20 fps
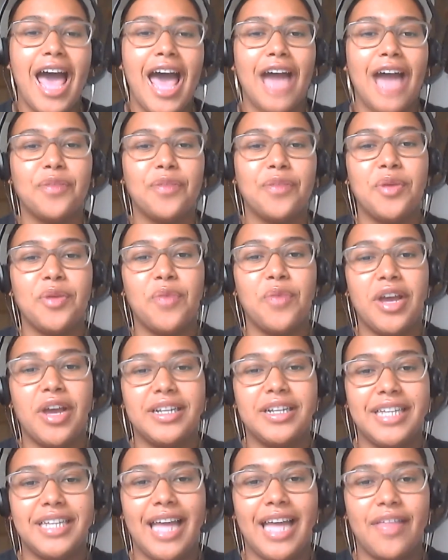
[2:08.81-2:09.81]
And we
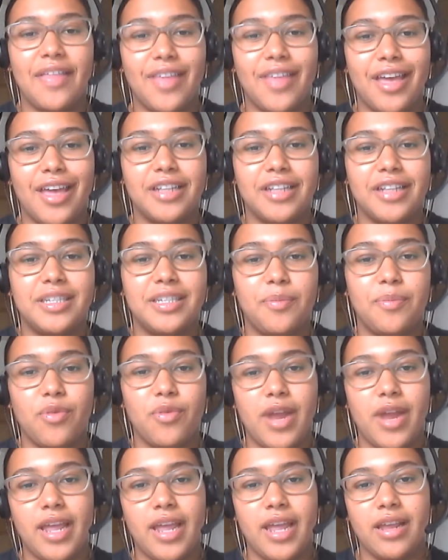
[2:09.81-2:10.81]
work together to
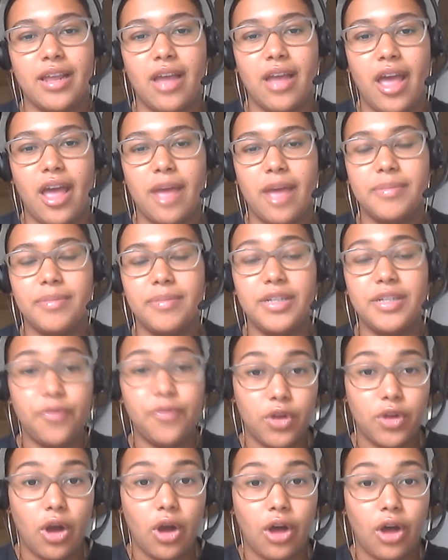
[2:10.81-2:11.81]
bring
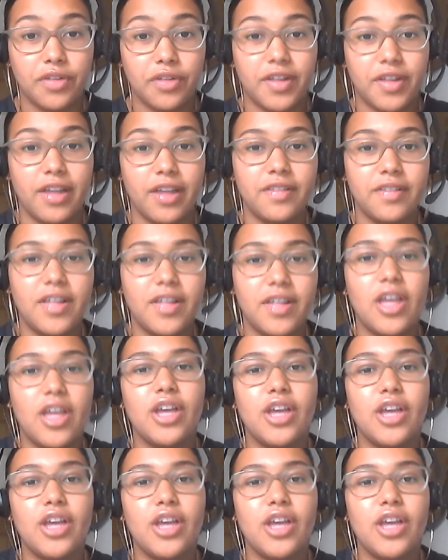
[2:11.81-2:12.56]
different courses.